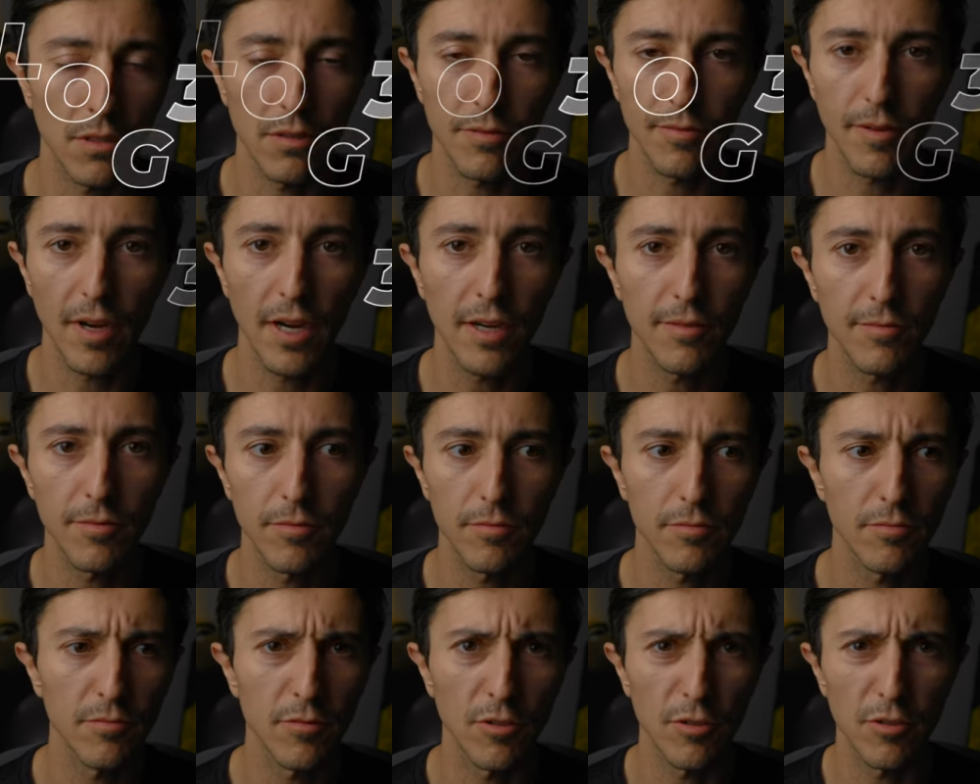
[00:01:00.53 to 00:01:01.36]

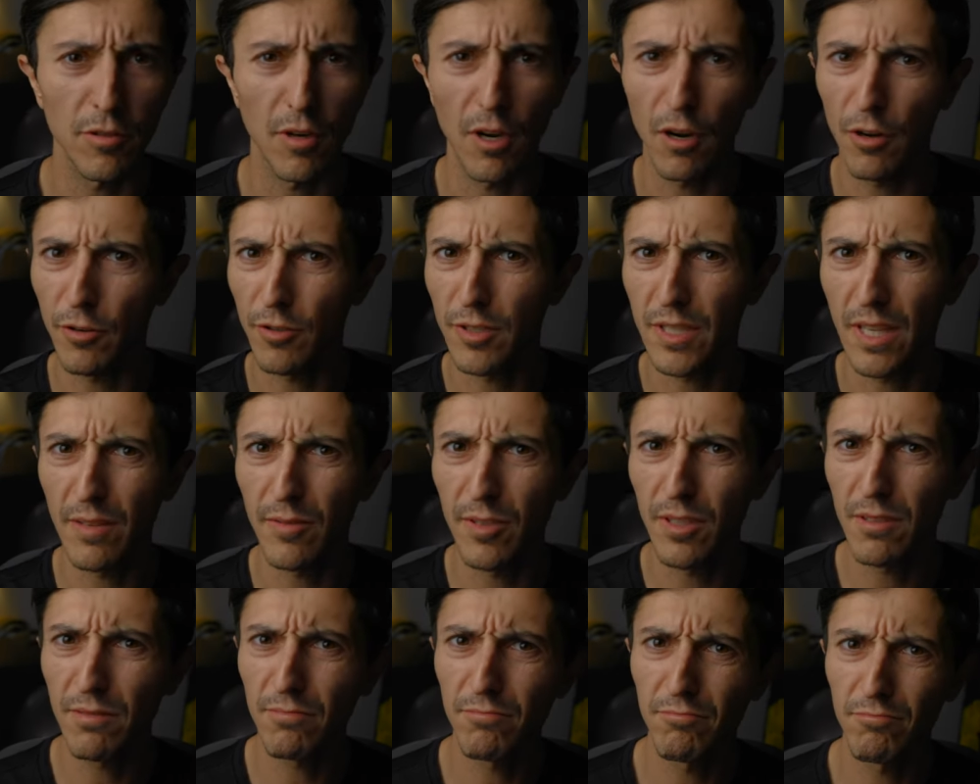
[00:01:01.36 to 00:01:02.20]
R5 or
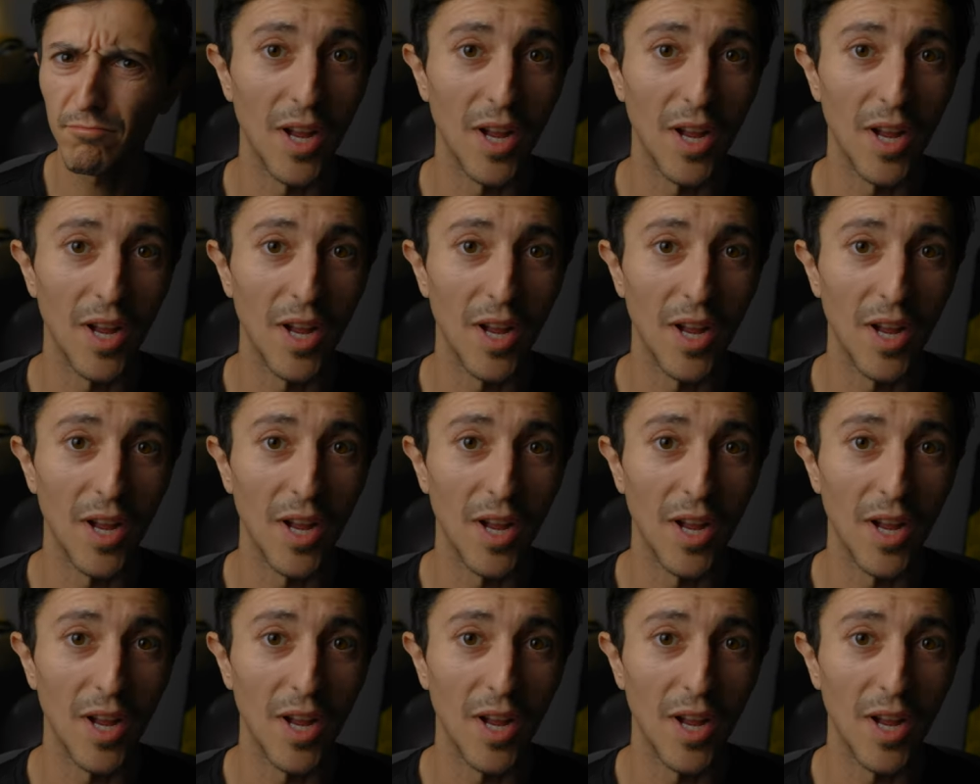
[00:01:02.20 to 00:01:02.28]
R7,